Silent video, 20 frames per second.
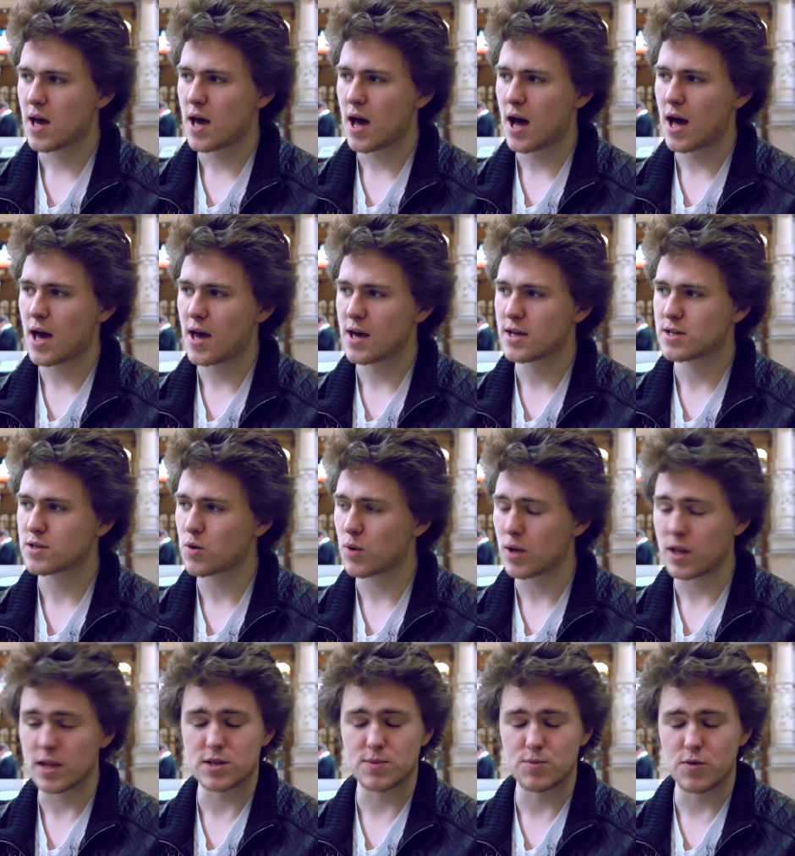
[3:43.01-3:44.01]
I'd
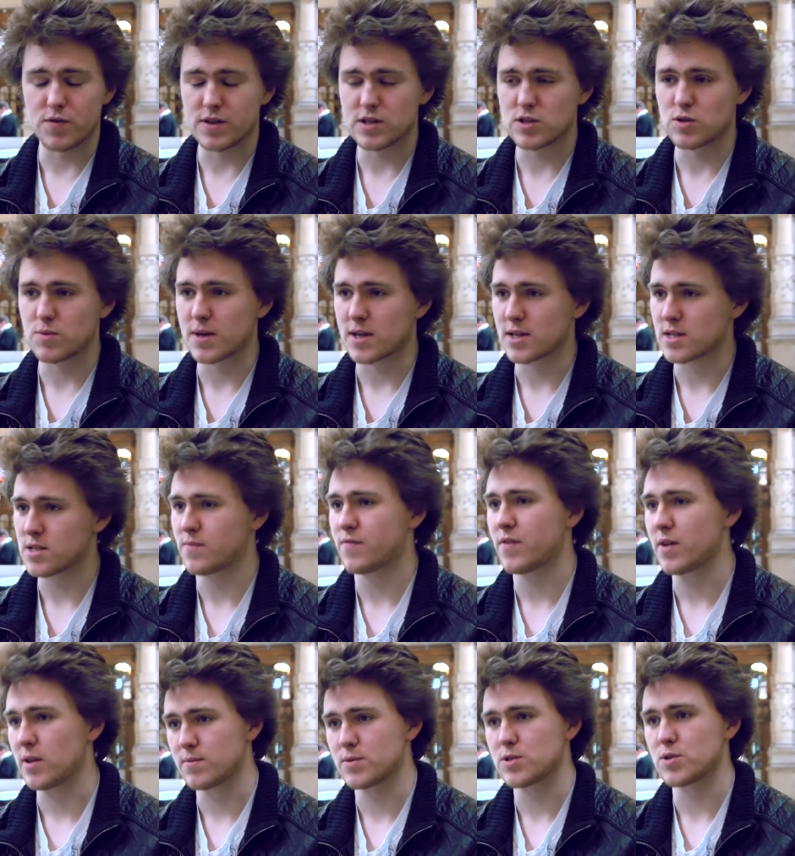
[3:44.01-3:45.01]
quite like to move into making some
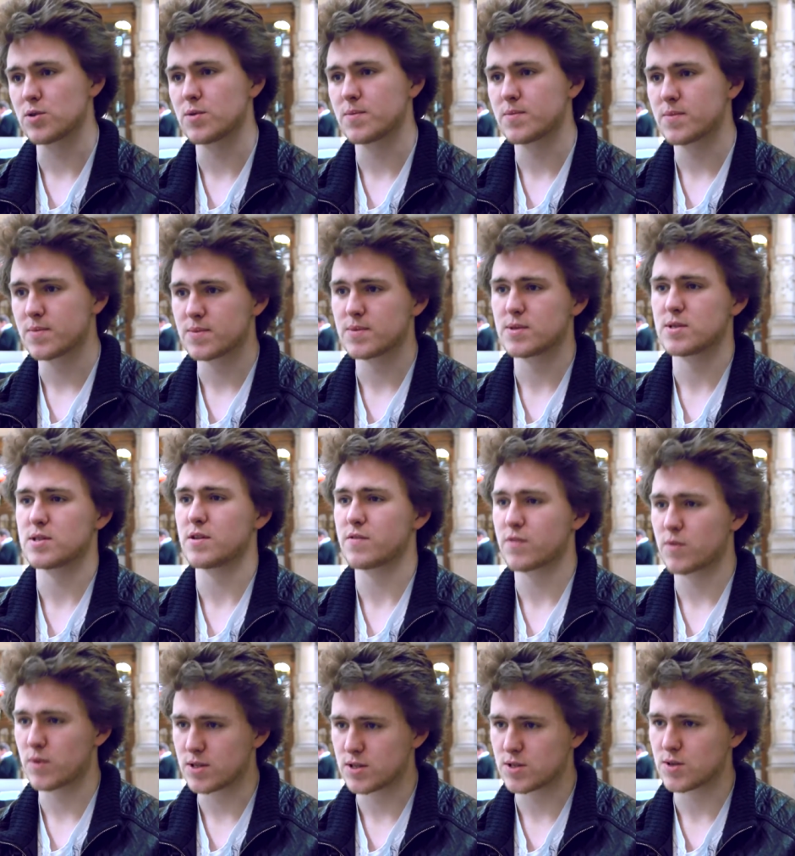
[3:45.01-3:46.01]
films though,
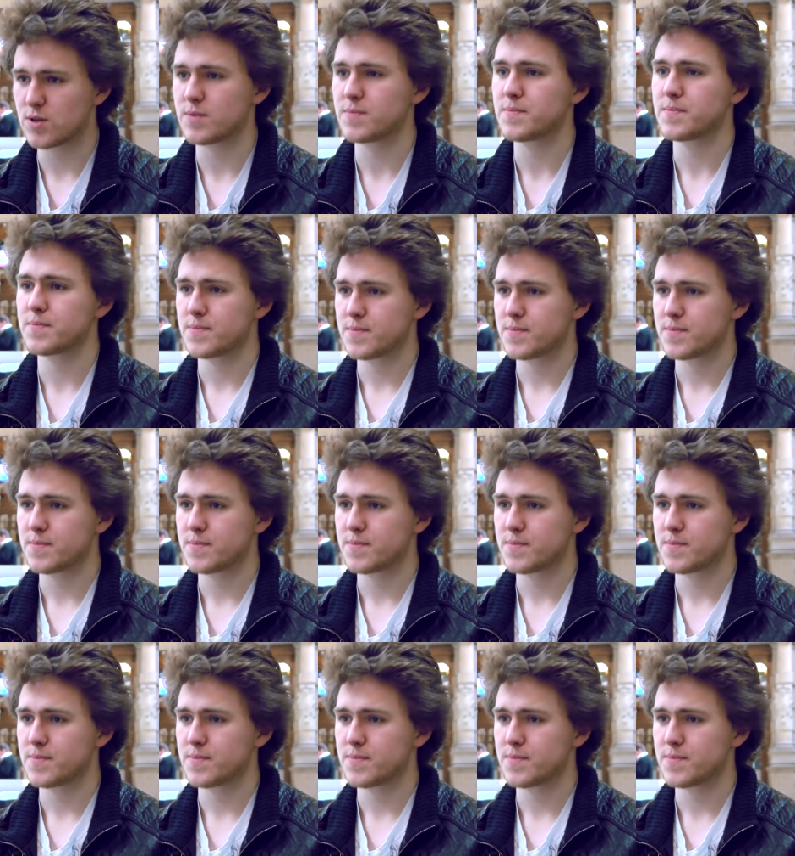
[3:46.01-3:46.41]
stuff quite soon.